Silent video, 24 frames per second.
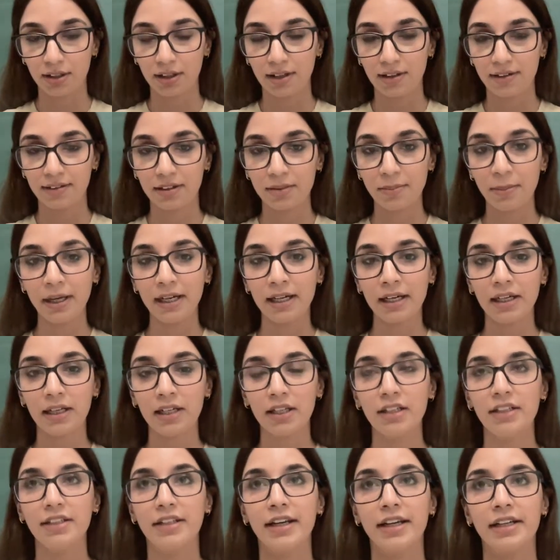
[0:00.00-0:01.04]

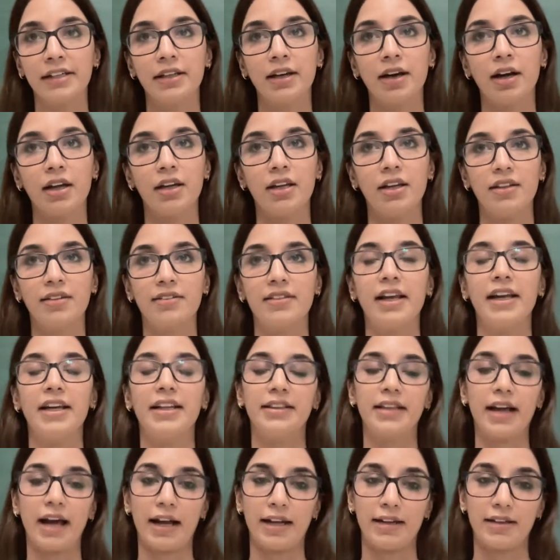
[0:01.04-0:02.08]
Similarly, data is like
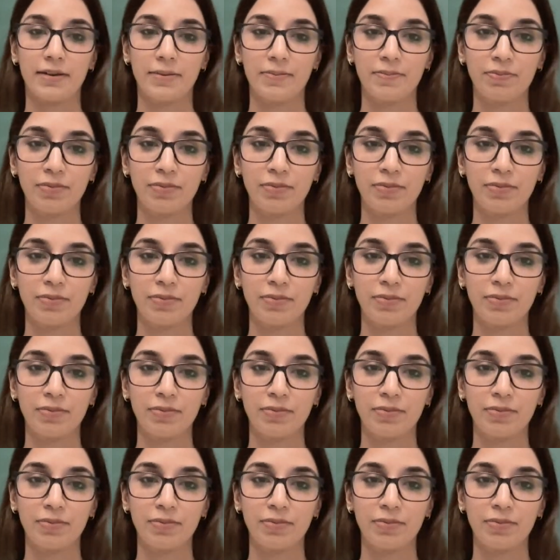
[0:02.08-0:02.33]
that.